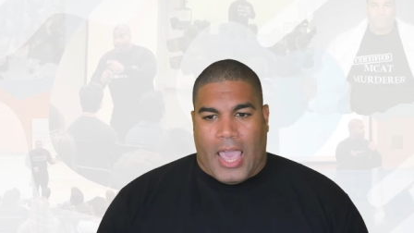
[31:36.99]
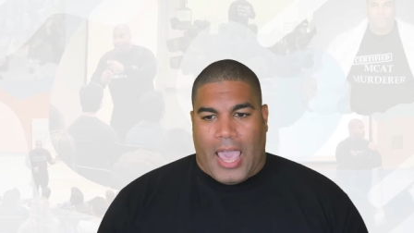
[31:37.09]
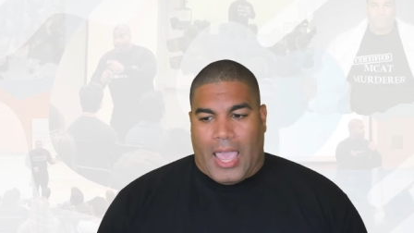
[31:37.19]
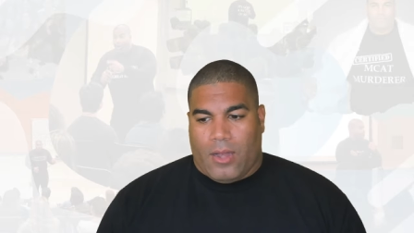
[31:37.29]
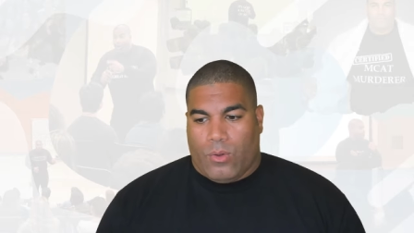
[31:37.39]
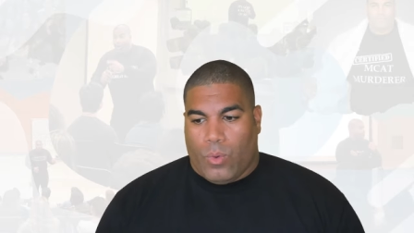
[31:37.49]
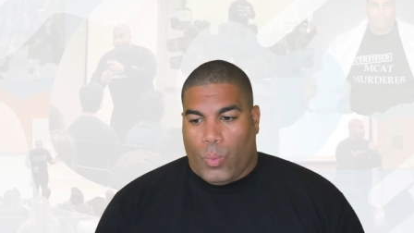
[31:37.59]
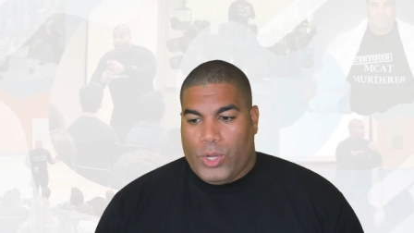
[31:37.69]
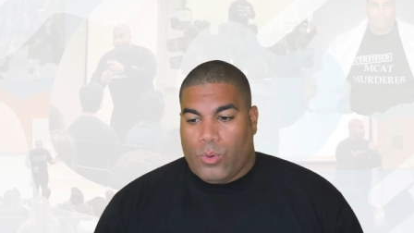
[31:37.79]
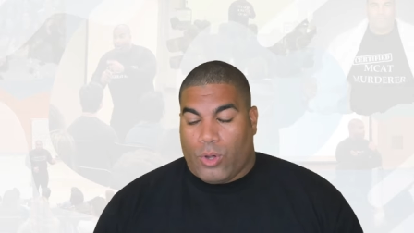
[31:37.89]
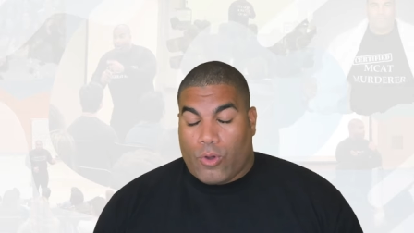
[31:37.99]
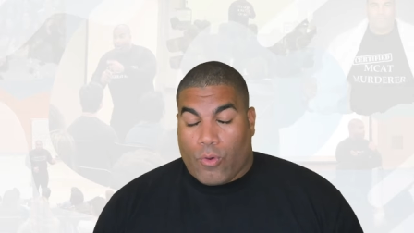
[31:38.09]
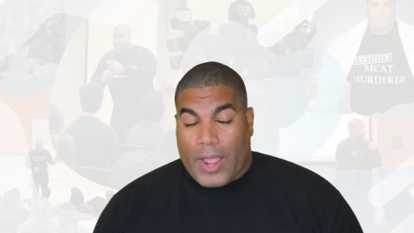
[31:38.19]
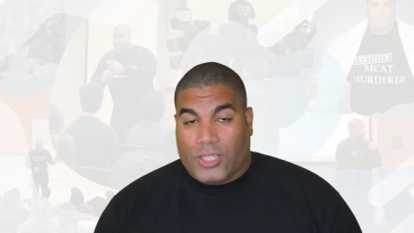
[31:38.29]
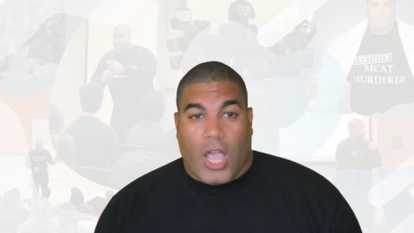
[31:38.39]
and we do a
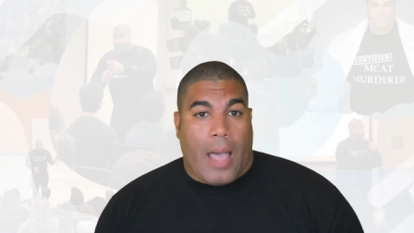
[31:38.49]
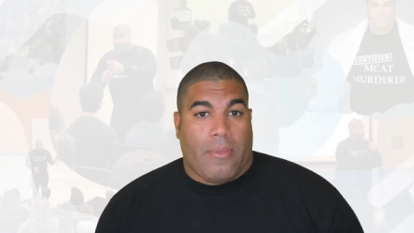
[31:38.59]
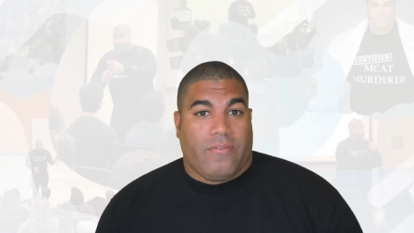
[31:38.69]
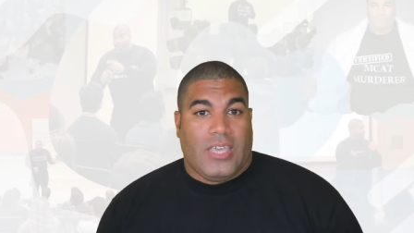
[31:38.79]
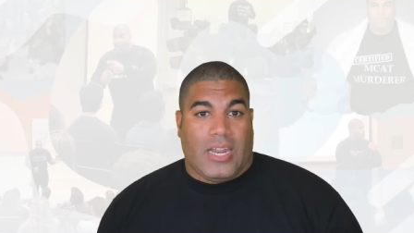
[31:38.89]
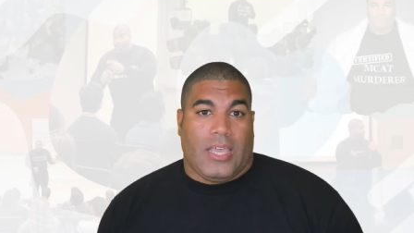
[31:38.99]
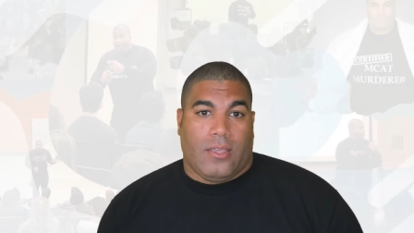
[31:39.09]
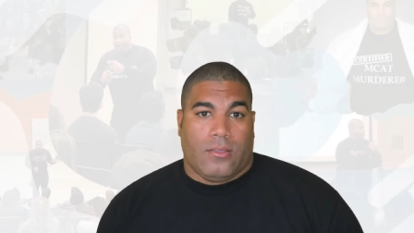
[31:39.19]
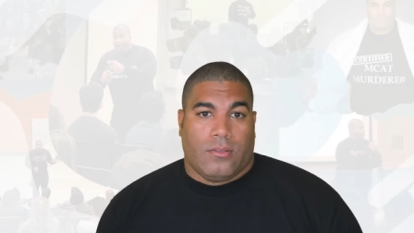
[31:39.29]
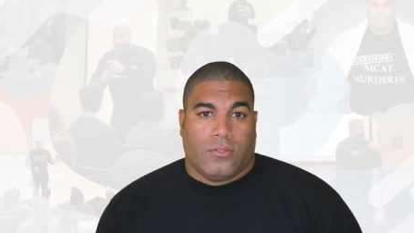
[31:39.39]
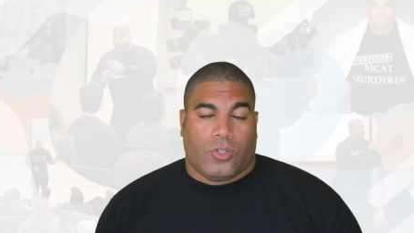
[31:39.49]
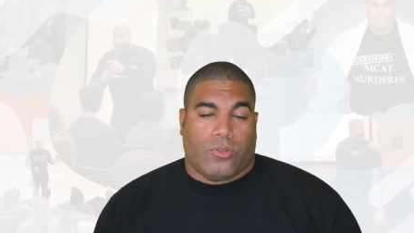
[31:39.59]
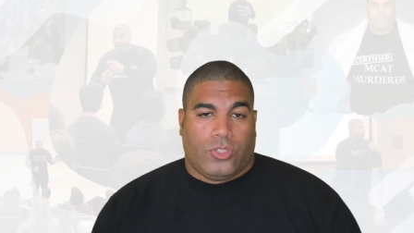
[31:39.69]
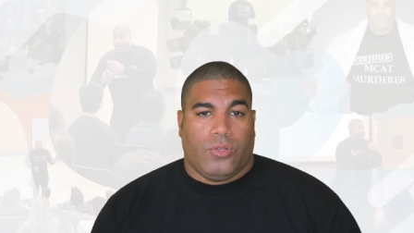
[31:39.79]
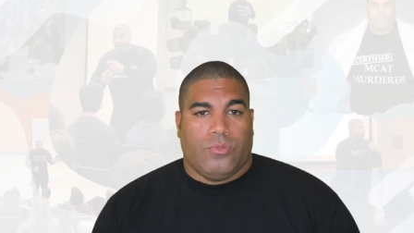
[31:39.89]
great job of getting
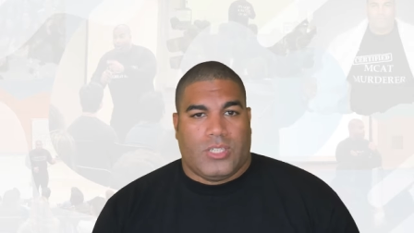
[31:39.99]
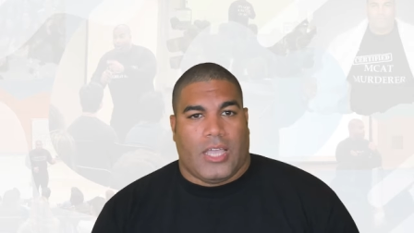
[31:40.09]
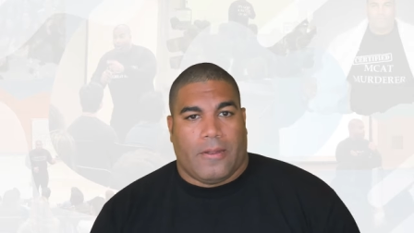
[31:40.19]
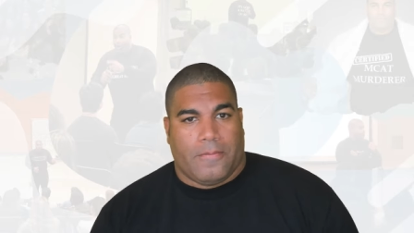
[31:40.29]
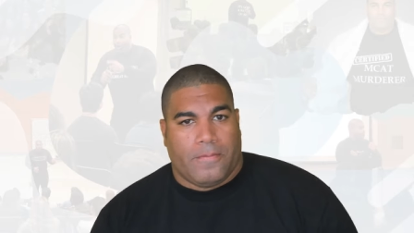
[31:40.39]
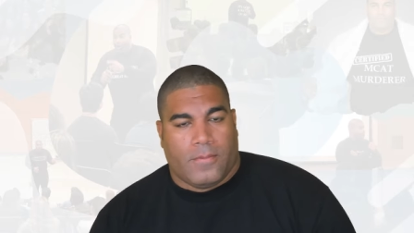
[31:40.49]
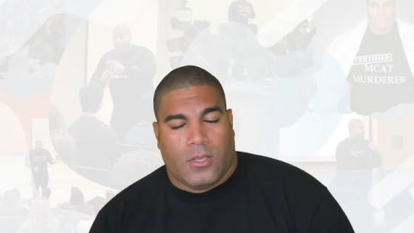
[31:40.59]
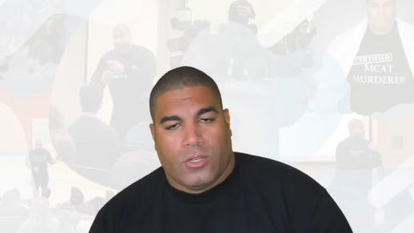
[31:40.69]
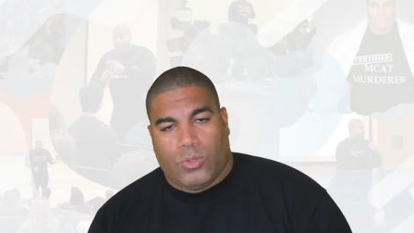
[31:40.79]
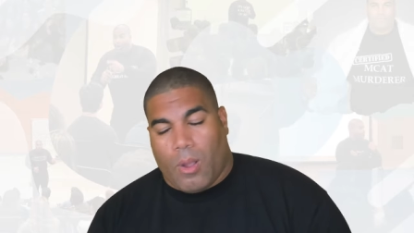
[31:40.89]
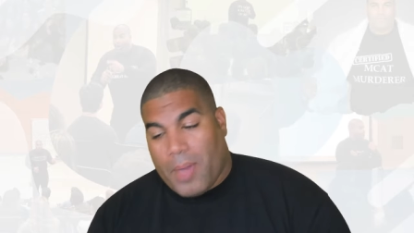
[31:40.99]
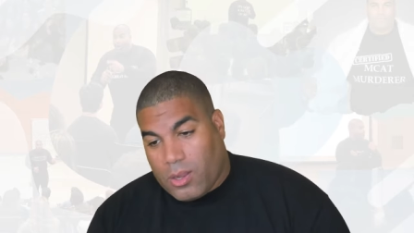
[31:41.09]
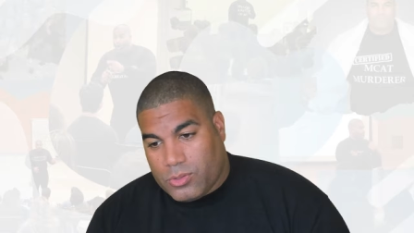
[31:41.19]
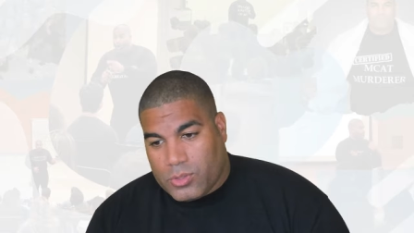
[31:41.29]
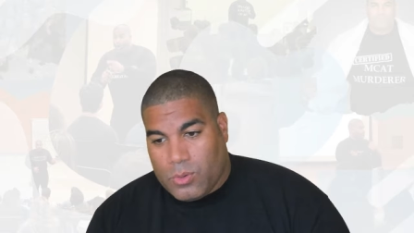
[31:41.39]
certain students in to our
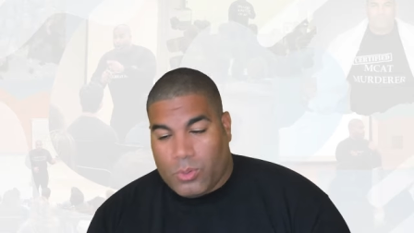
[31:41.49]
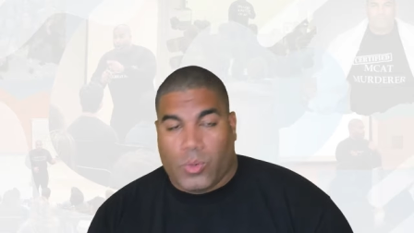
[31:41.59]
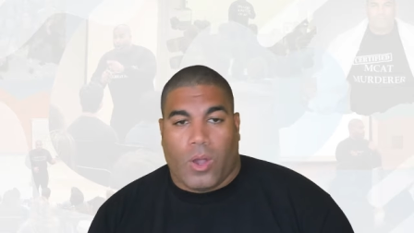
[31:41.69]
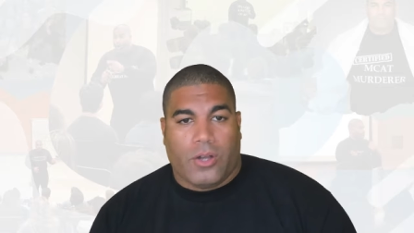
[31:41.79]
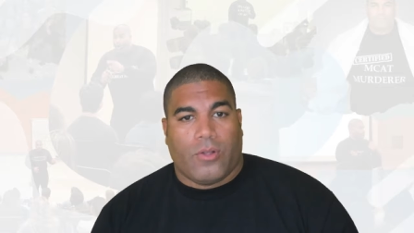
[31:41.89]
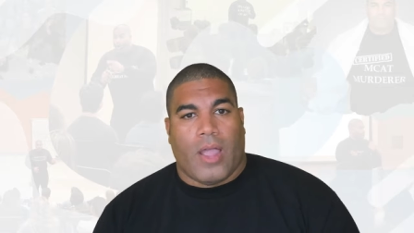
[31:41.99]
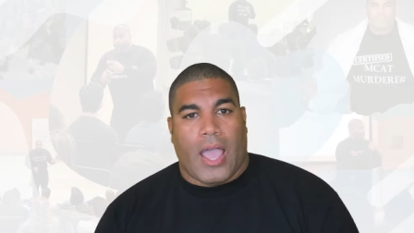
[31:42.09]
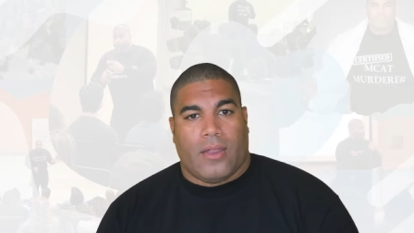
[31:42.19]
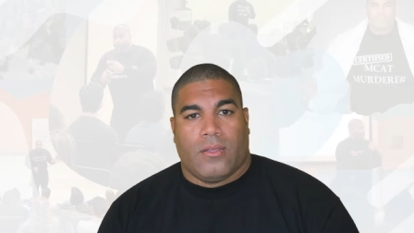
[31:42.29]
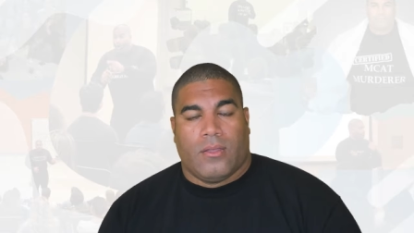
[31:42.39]
medical school, to our undergrad.